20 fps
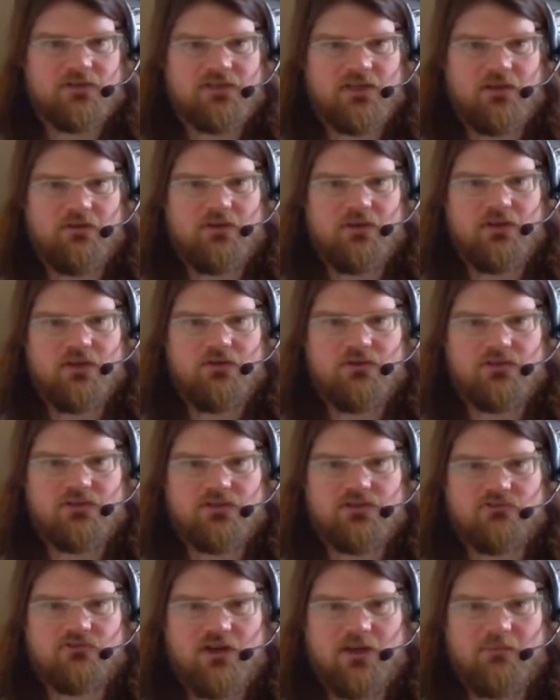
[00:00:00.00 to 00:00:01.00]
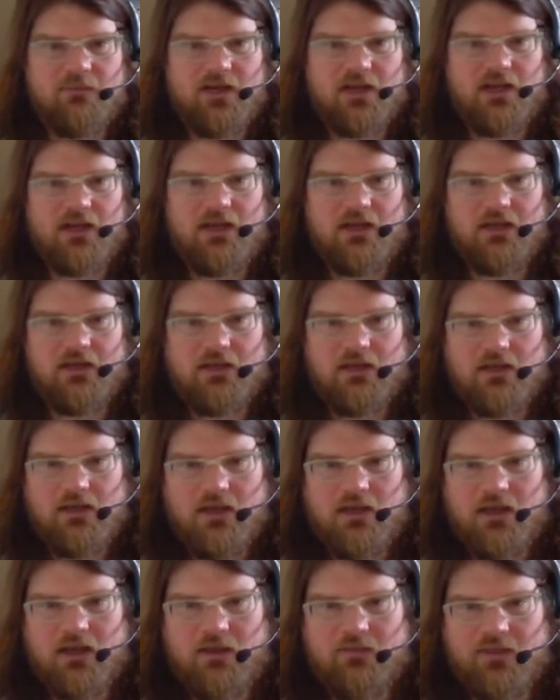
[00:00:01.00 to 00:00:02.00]
So use the stream key,
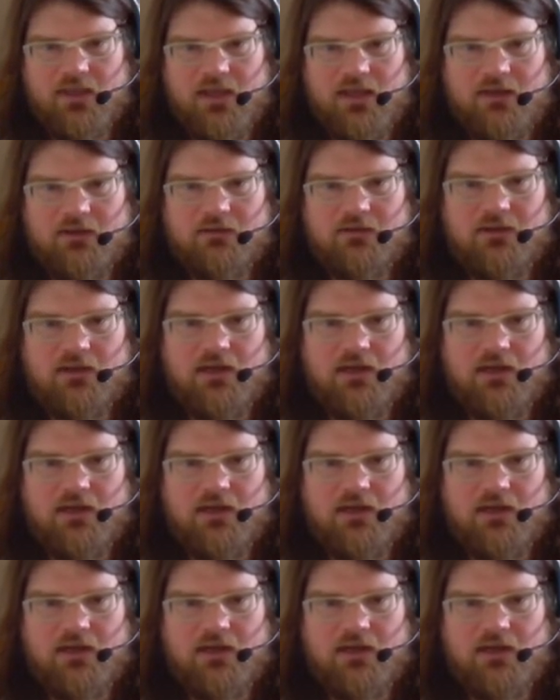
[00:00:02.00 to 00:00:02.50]
and then